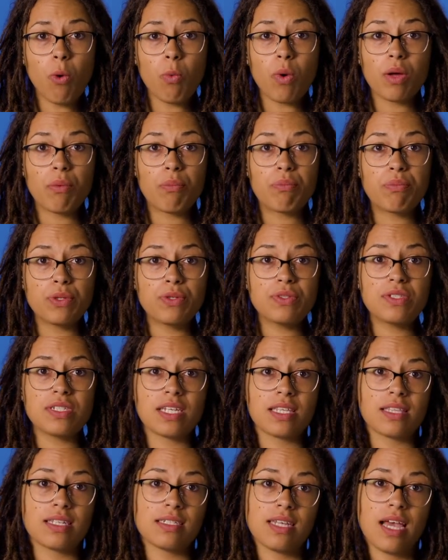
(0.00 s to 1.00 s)
while
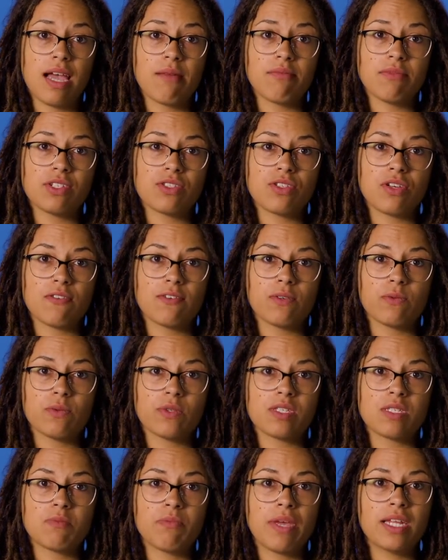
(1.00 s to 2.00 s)
boosting the time the server will
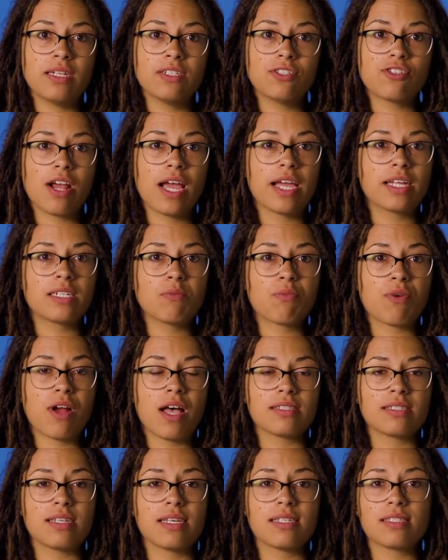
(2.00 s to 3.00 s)
spend trying to
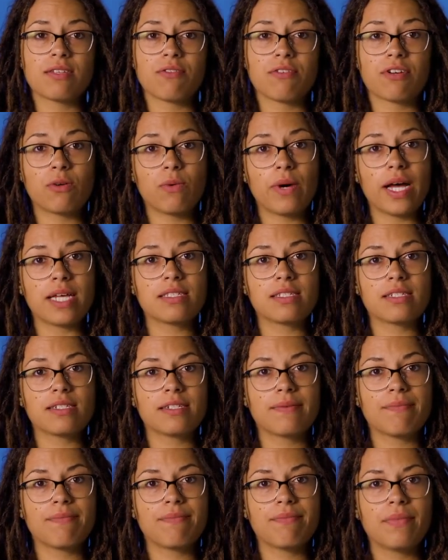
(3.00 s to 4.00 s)
process the request.
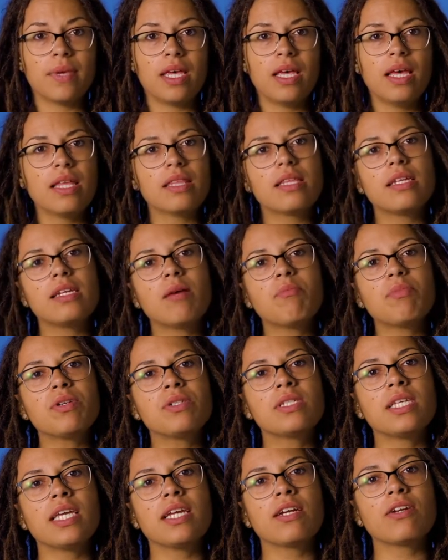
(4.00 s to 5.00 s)
The
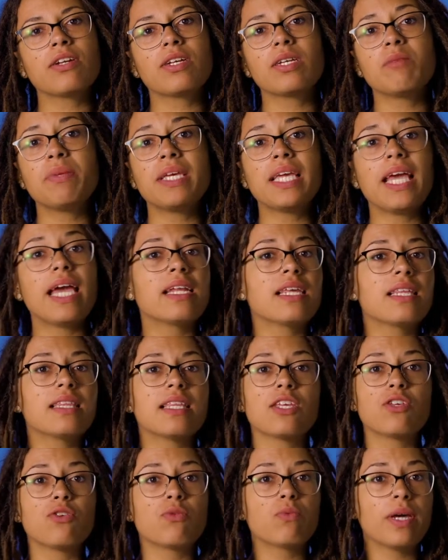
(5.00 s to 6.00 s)
numbers here could be
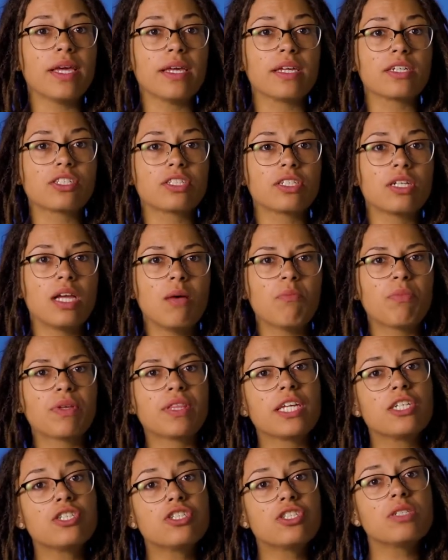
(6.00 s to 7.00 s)
anything you wish, but
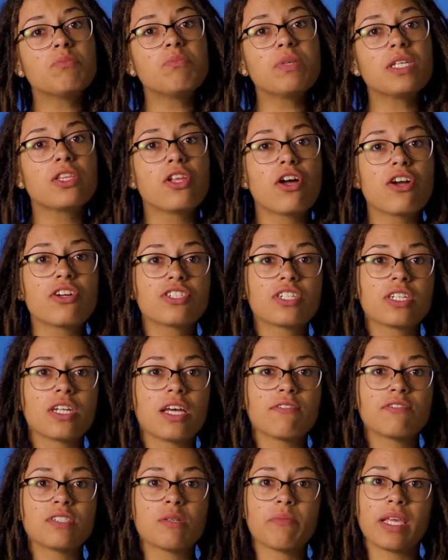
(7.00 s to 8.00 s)
they should be large
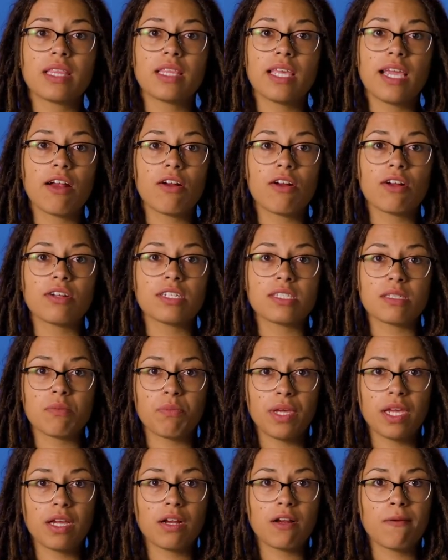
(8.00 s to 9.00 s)
enough to make the error
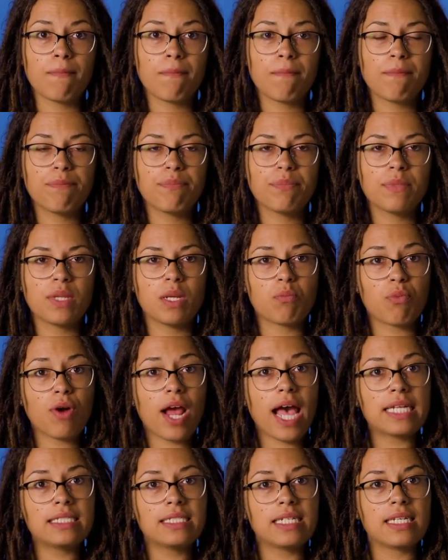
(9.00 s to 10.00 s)
disappear. In
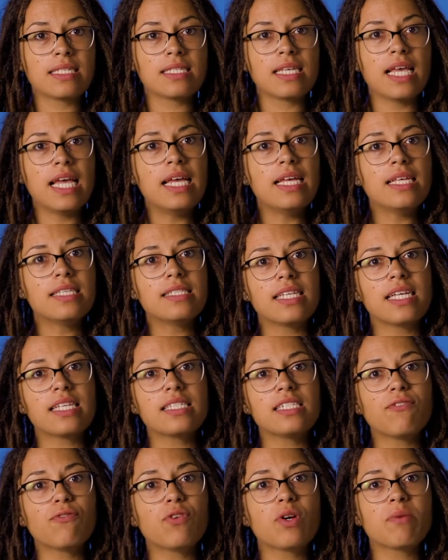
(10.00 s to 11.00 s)
practice,
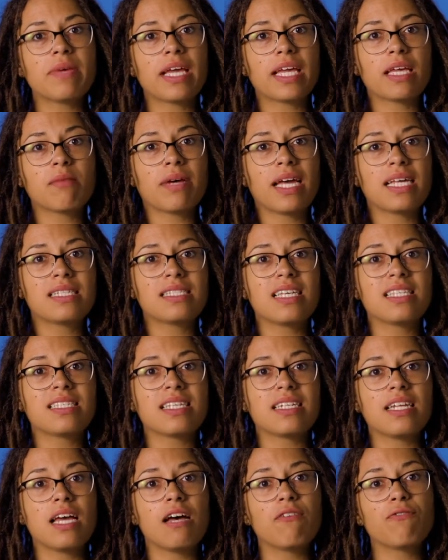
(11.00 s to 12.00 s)
64 megabytes is
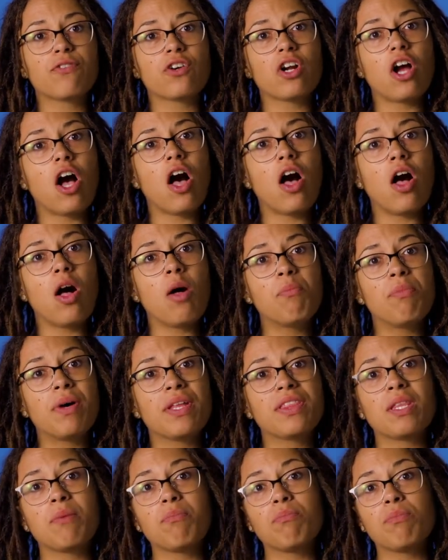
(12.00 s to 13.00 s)
enough for all
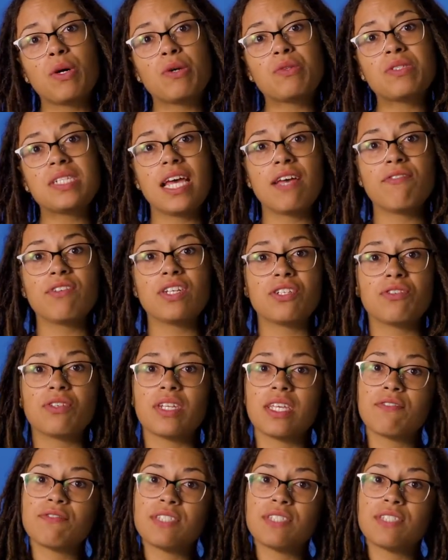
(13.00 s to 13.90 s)
but the most heavy duty of